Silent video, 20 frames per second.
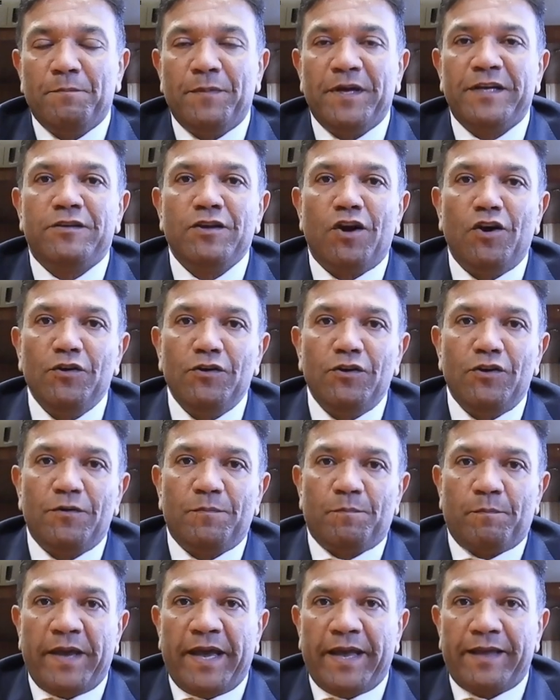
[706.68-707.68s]
But don't
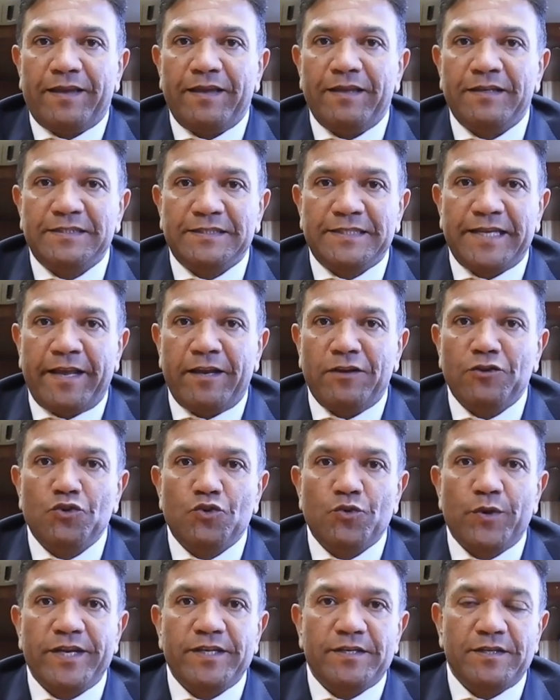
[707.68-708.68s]
look back in 10,
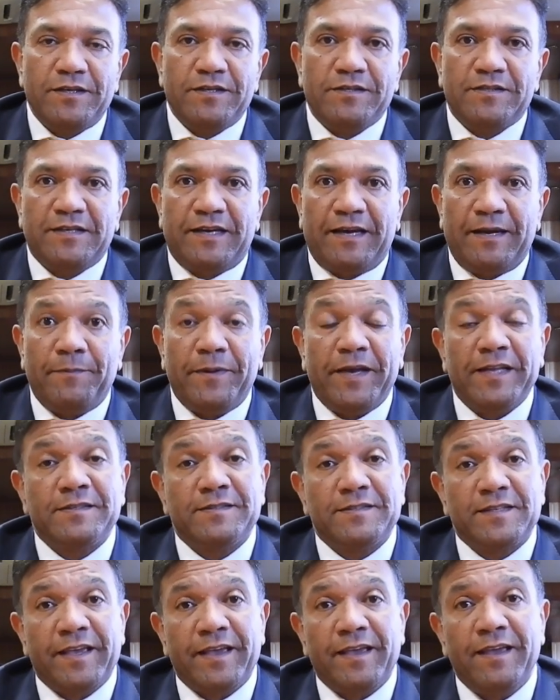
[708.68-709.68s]
20 years time and
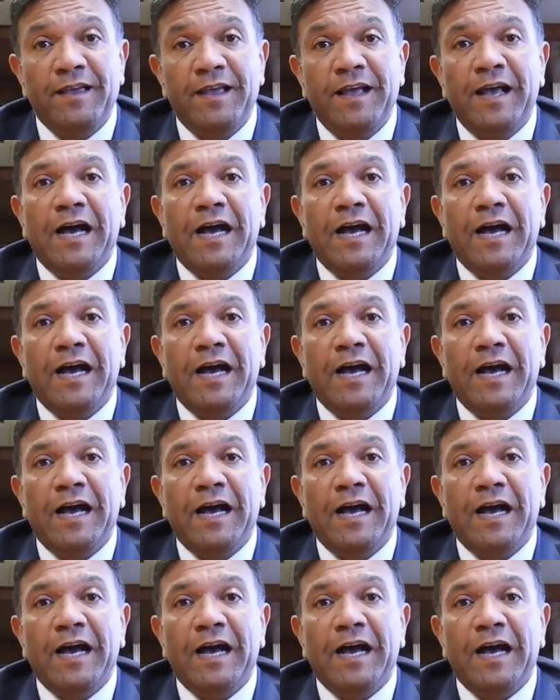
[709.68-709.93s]
say,